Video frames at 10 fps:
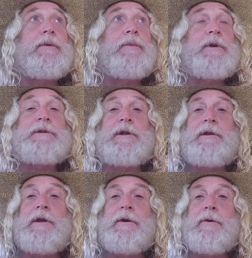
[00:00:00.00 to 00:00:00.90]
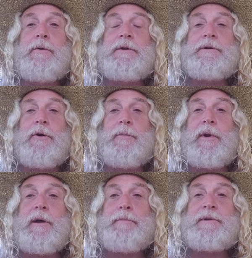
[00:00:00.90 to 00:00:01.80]
what you do is you
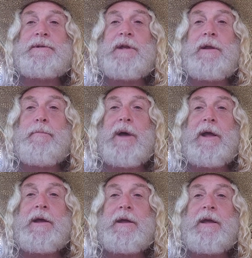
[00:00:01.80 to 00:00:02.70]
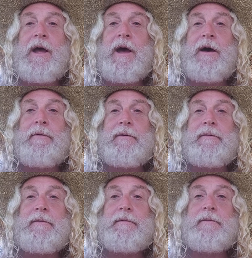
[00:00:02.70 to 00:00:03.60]
open up a Citibank account.
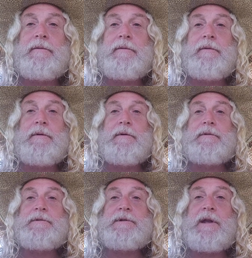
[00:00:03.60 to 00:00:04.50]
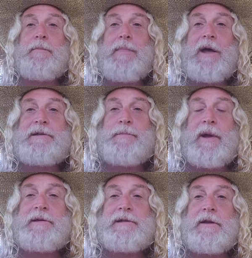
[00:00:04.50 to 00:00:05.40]
Citibank's
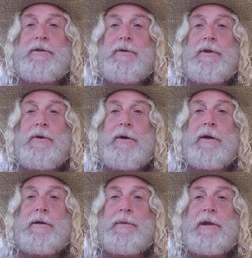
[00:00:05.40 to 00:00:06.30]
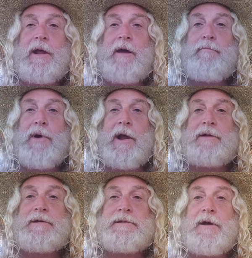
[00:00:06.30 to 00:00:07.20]
based in New York, but they have
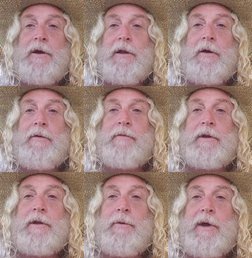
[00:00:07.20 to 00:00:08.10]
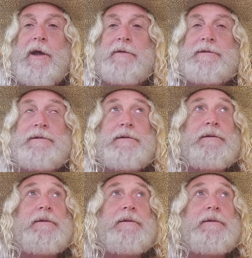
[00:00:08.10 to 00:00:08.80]
branches all over the U.S.